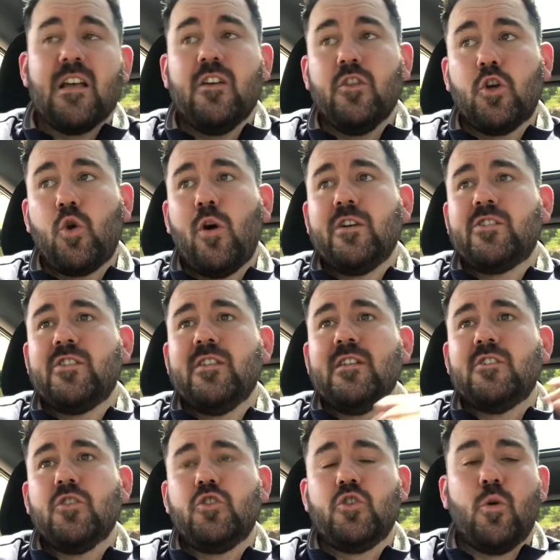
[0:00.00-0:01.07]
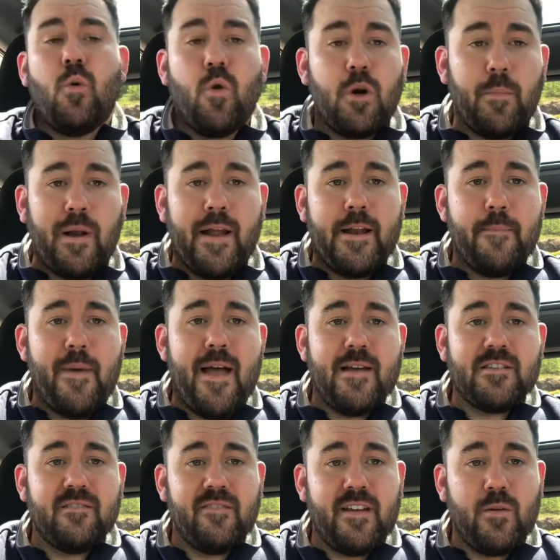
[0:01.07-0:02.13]
And the question is, do I want to play in a
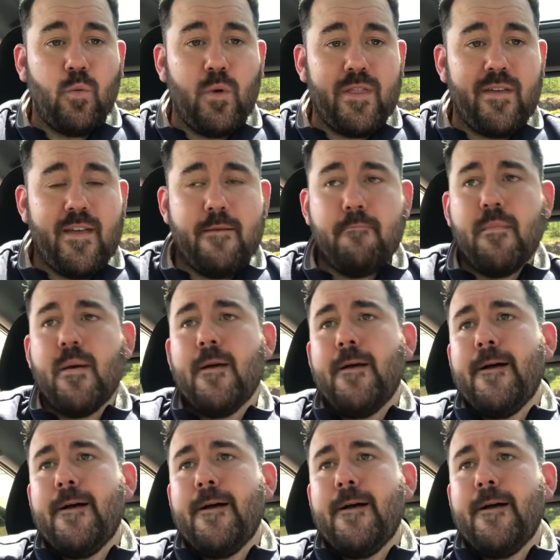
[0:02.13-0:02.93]
pairs event with him,